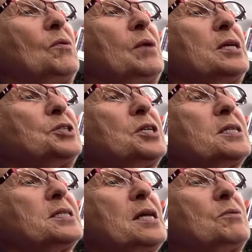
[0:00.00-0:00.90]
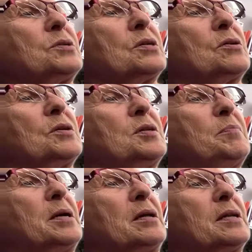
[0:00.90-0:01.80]
Ranching sounded good to
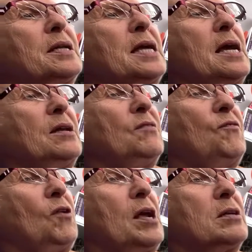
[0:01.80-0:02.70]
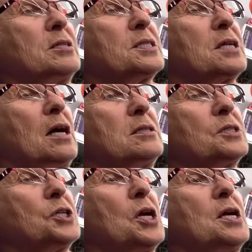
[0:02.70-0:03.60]
Bill, and he headed for Hell's Gulch,